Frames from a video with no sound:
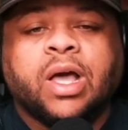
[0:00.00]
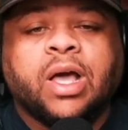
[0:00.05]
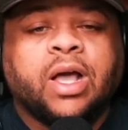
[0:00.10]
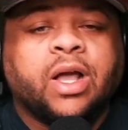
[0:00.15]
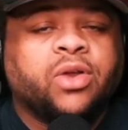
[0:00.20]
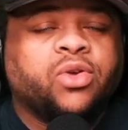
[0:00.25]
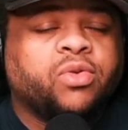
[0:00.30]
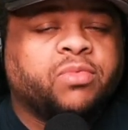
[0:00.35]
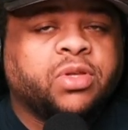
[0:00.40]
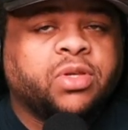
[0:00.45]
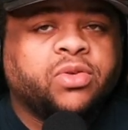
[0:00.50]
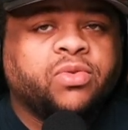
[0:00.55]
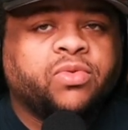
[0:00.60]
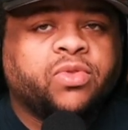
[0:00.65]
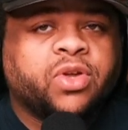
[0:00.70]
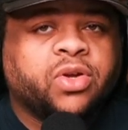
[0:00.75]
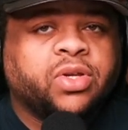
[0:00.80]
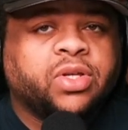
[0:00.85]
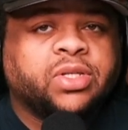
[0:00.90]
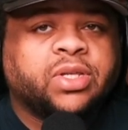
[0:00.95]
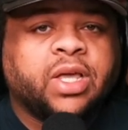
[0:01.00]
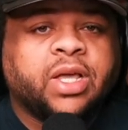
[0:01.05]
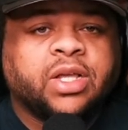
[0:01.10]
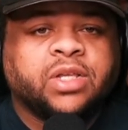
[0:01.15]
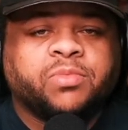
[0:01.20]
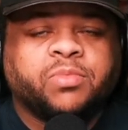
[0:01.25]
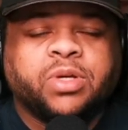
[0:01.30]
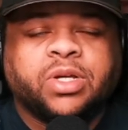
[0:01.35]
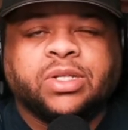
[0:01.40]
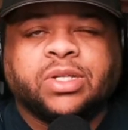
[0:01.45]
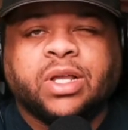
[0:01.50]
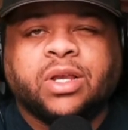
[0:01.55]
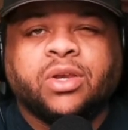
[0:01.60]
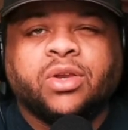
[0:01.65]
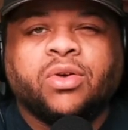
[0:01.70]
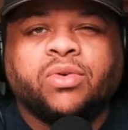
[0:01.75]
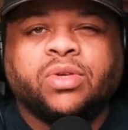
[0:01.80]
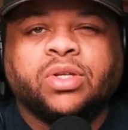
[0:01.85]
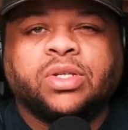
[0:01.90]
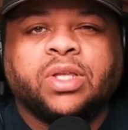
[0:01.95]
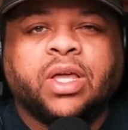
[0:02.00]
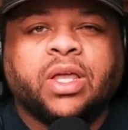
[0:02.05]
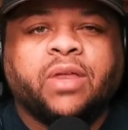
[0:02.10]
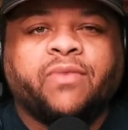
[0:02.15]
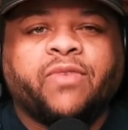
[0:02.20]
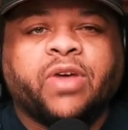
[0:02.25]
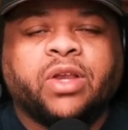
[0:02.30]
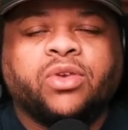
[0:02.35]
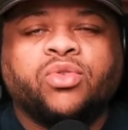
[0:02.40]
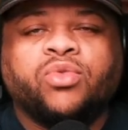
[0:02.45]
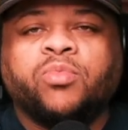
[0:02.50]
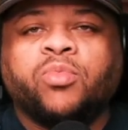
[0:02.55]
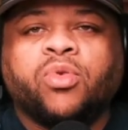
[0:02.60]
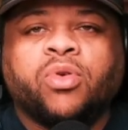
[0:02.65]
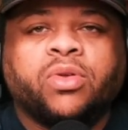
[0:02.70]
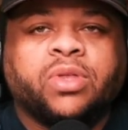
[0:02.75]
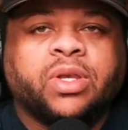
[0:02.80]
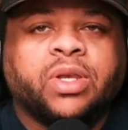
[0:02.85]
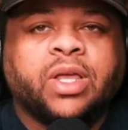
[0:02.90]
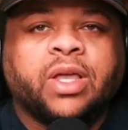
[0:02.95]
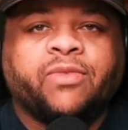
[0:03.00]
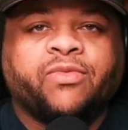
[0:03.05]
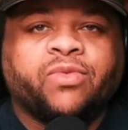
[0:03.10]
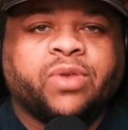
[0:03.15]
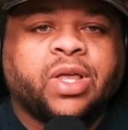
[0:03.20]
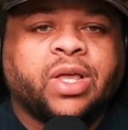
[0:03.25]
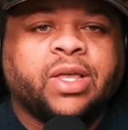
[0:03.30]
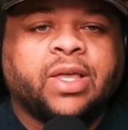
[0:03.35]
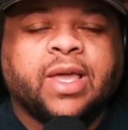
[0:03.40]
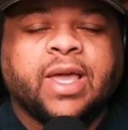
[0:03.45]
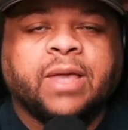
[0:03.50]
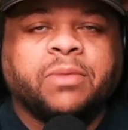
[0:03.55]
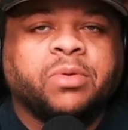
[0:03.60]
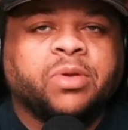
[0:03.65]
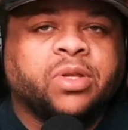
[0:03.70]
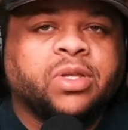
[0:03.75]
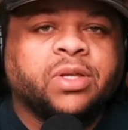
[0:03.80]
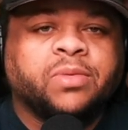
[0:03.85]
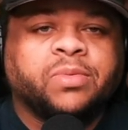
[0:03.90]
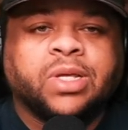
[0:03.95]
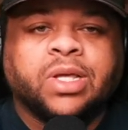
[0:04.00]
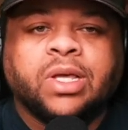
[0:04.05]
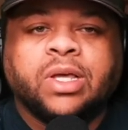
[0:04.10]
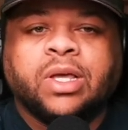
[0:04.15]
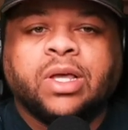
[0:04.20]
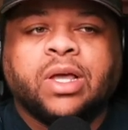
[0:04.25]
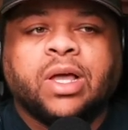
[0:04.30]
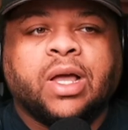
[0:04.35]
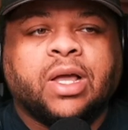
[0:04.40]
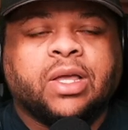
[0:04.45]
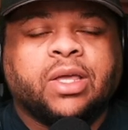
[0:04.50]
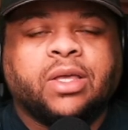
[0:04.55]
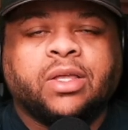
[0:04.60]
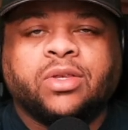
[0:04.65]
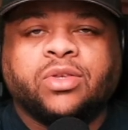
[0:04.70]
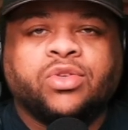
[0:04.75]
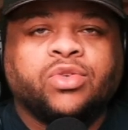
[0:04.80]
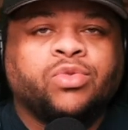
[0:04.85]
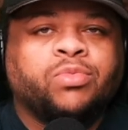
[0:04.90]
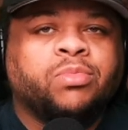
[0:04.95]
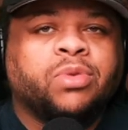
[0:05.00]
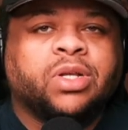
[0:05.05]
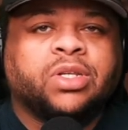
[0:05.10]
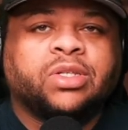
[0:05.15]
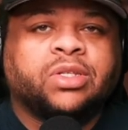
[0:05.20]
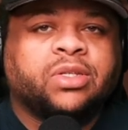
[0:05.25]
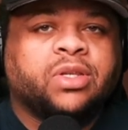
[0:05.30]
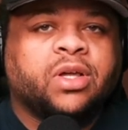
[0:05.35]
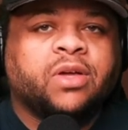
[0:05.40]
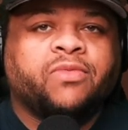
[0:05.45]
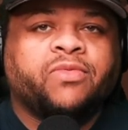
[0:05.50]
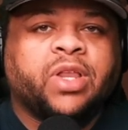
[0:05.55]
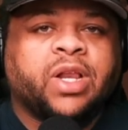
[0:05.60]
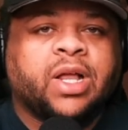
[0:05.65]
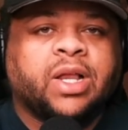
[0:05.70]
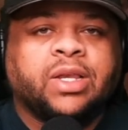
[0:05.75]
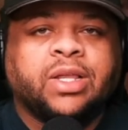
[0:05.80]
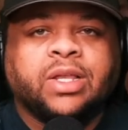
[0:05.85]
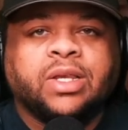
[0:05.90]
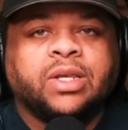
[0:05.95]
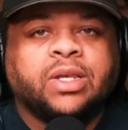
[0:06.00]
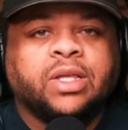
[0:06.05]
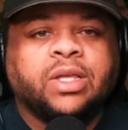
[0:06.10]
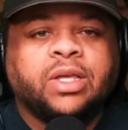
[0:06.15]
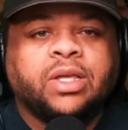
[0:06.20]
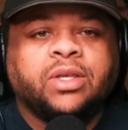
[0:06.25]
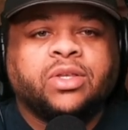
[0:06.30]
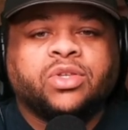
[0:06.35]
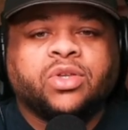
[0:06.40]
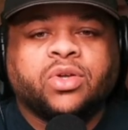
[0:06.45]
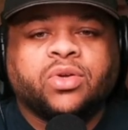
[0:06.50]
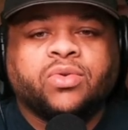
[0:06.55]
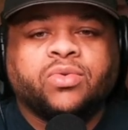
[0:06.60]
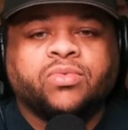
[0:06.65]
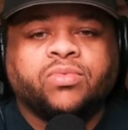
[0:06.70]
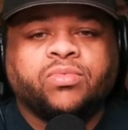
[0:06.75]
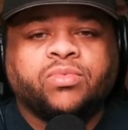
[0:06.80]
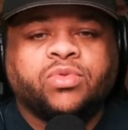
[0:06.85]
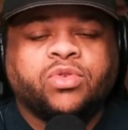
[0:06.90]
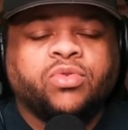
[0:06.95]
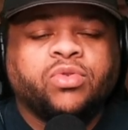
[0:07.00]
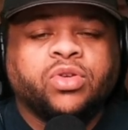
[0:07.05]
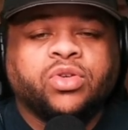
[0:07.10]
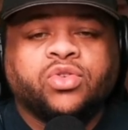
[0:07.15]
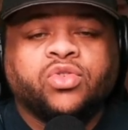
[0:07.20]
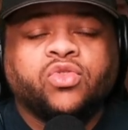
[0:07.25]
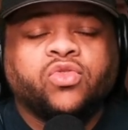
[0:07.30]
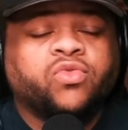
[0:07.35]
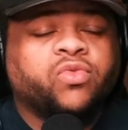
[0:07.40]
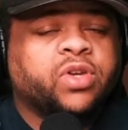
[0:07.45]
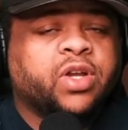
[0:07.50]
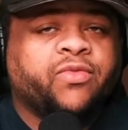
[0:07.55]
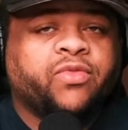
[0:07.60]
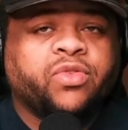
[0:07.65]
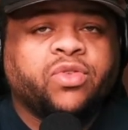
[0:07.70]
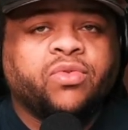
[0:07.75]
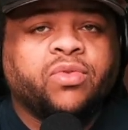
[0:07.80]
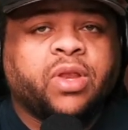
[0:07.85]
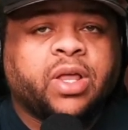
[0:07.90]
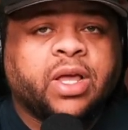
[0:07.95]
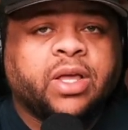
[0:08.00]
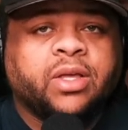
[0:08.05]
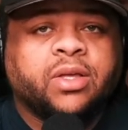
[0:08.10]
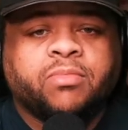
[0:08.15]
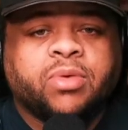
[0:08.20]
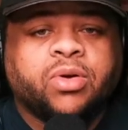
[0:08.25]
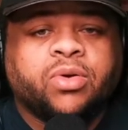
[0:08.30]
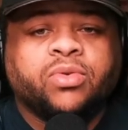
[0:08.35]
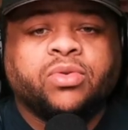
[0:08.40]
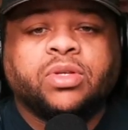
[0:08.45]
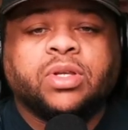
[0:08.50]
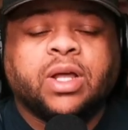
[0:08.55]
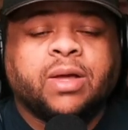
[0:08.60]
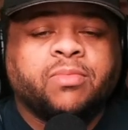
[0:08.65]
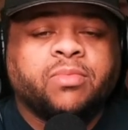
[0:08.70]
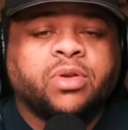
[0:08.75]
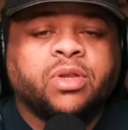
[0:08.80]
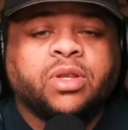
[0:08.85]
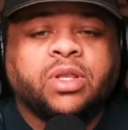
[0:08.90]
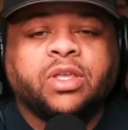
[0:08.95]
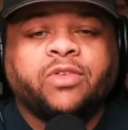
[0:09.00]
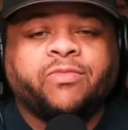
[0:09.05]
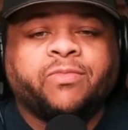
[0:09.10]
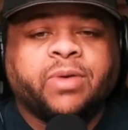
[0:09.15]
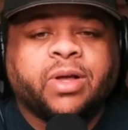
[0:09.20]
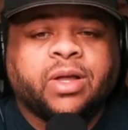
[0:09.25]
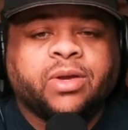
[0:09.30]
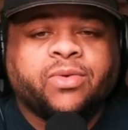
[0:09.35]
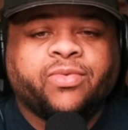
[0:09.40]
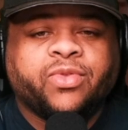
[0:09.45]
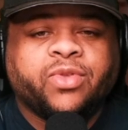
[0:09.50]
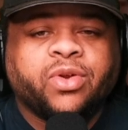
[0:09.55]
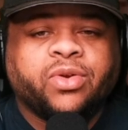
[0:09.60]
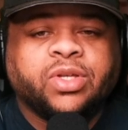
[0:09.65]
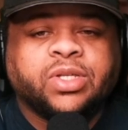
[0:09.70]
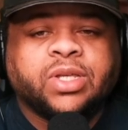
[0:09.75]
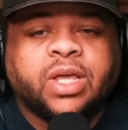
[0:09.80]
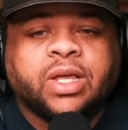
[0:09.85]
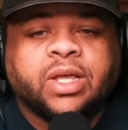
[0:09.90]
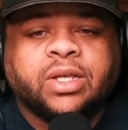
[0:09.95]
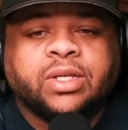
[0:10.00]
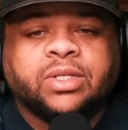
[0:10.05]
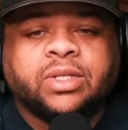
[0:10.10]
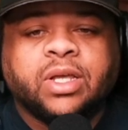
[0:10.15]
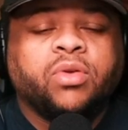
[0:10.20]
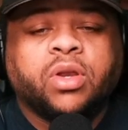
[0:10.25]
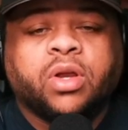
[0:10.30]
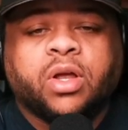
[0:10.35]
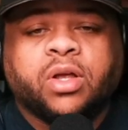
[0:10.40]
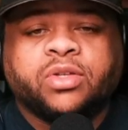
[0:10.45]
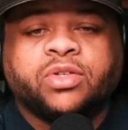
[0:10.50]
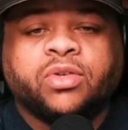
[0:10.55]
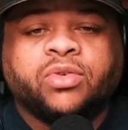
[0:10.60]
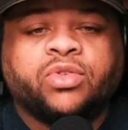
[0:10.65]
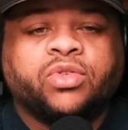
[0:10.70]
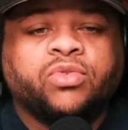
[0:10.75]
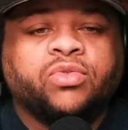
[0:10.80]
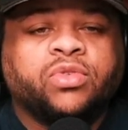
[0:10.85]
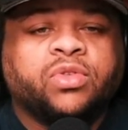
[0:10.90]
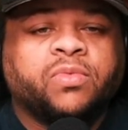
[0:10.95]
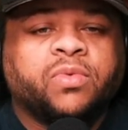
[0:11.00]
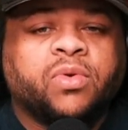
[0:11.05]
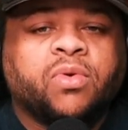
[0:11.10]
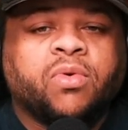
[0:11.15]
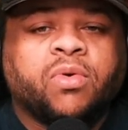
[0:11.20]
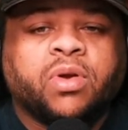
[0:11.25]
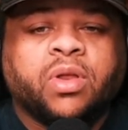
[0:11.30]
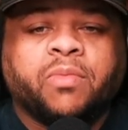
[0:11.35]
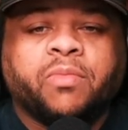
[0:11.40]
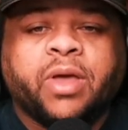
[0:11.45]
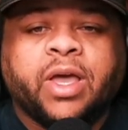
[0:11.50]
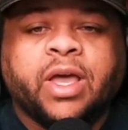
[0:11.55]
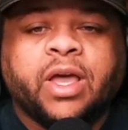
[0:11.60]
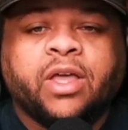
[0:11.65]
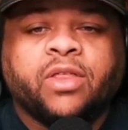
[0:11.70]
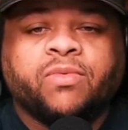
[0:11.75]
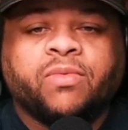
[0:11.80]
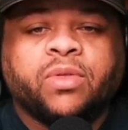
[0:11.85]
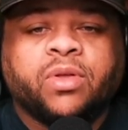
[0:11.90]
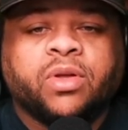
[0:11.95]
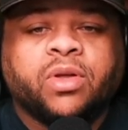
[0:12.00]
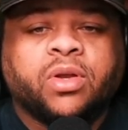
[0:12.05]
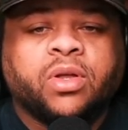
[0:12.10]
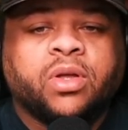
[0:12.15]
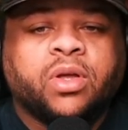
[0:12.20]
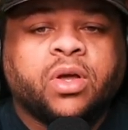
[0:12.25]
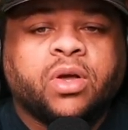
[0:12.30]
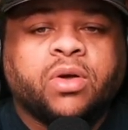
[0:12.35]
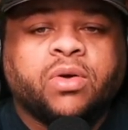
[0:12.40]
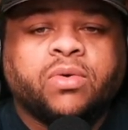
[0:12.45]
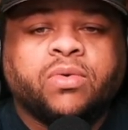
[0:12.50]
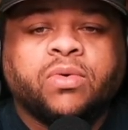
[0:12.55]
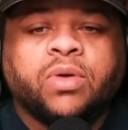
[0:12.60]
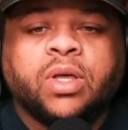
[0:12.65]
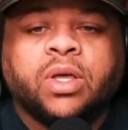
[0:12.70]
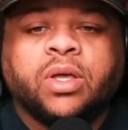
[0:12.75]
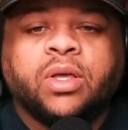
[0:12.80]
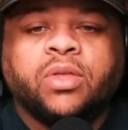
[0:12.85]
I normally do 30 seconds because I noticed that if I do more than that for like game clips, I get too much stuff that I didn't need. So you can choose whatever you like most. I'm going to leave mine on 30 seconds. You can also choose the recording path where they're going to go.